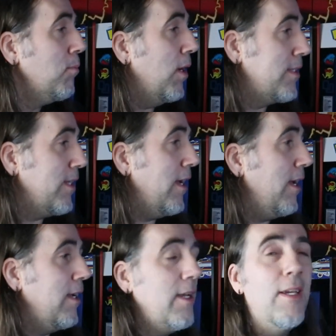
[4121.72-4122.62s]
But
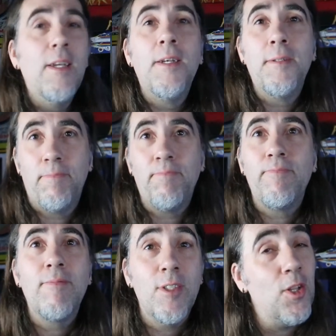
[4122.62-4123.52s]
uh,
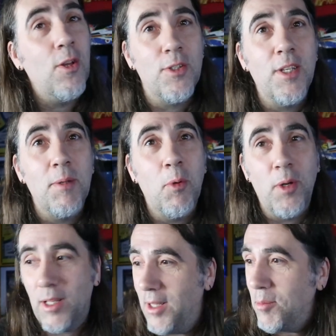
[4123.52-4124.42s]
it's a long Sunday
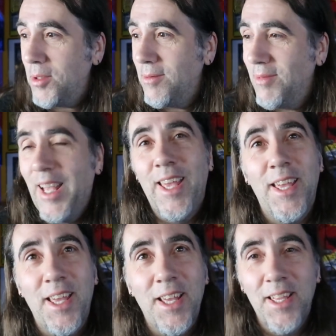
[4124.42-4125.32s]
morning clip.
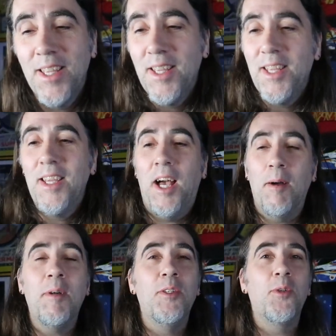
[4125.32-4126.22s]

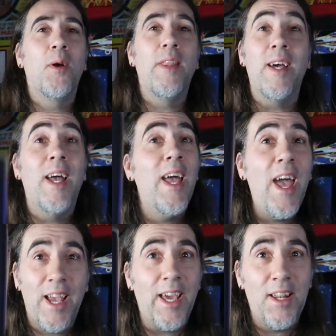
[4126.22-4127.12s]
I'm gonna enjoy the
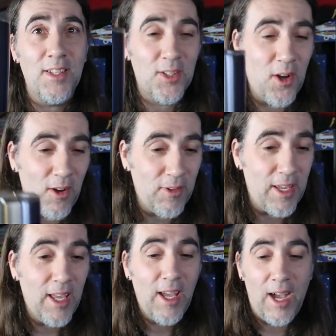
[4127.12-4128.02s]
heck out of this
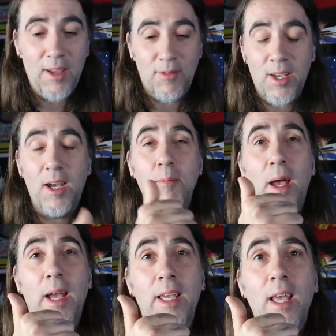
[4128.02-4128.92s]
coffee. I have cut
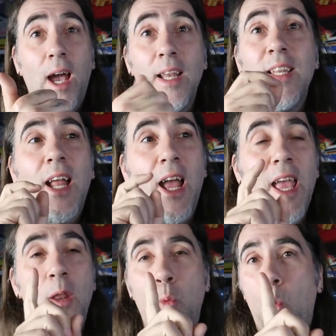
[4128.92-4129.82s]
back. I did. I
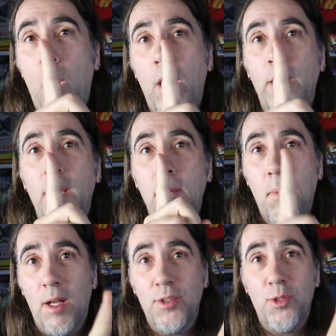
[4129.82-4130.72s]
had one
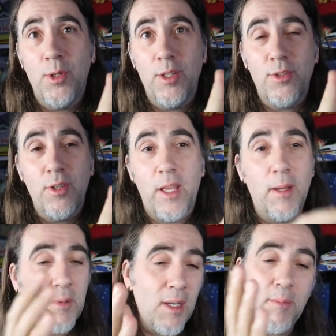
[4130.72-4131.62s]
Monster
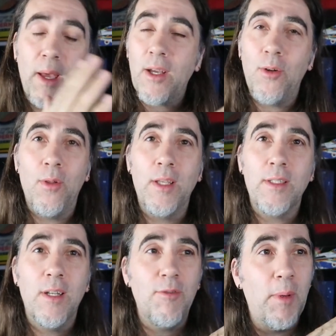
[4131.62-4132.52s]
yesterday. I'm cutting back on all
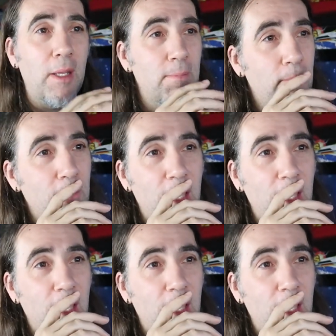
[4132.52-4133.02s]
that stuff, man.